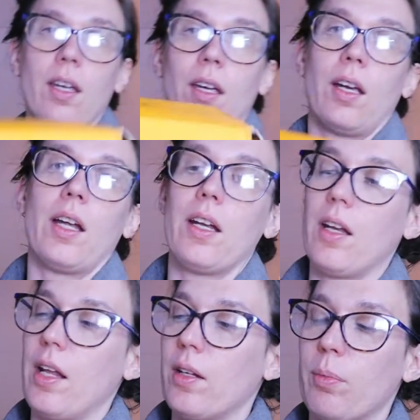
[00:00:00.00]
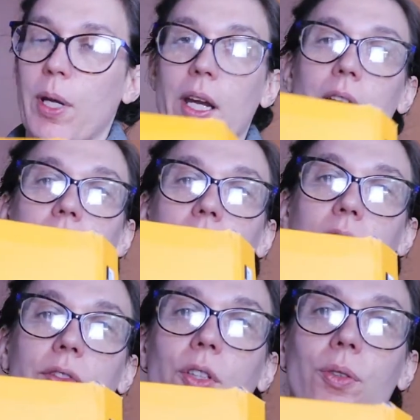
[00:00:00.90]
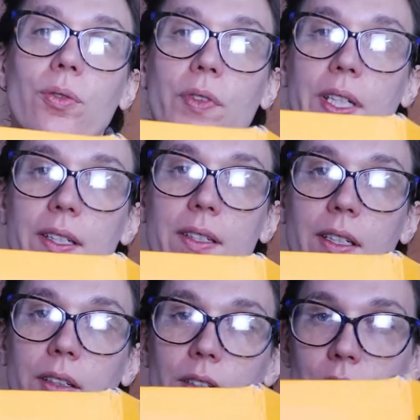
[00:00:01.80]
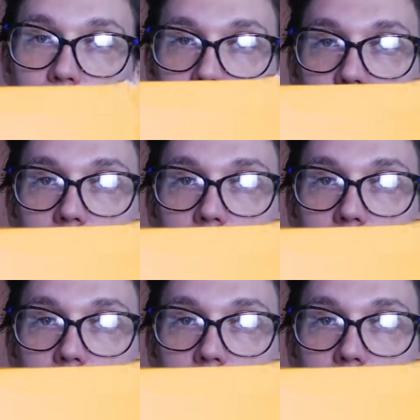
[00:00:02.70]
We got another pair of UV signature